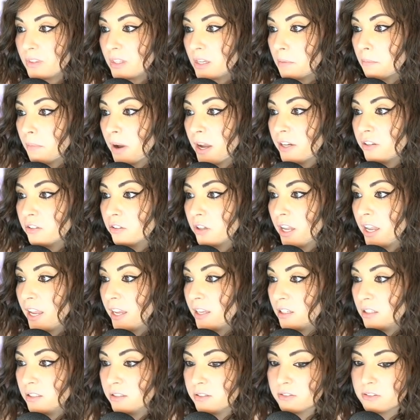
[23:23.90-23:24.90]
Michael
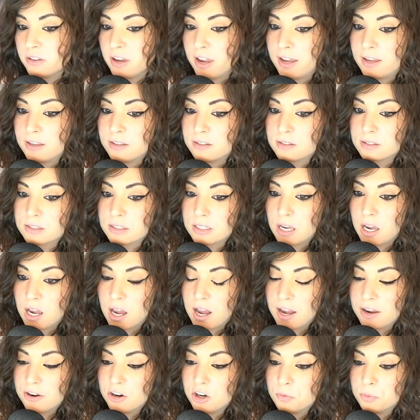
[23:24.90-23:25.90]
Eddy says,
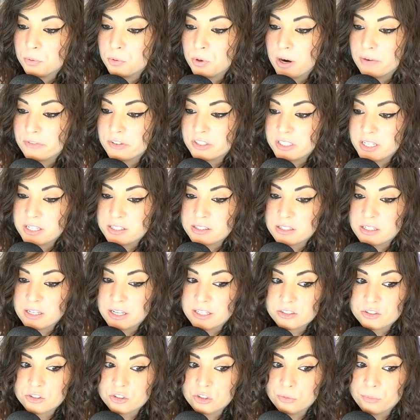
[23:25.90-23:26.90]
I hope whoever does the
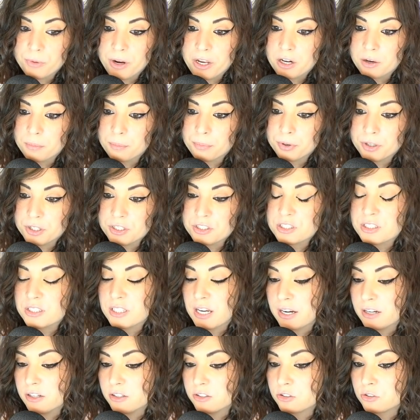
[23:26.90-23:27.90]
next Tomb Raider puts
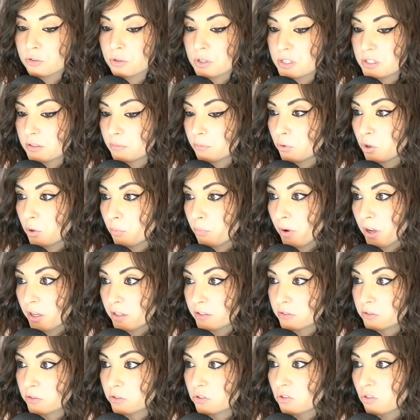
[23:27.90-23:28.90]
dinosaurs in more
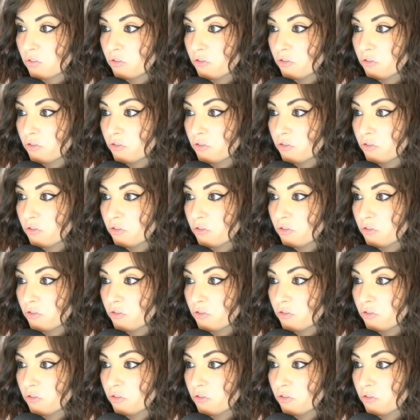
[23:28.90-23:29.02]
puzzles.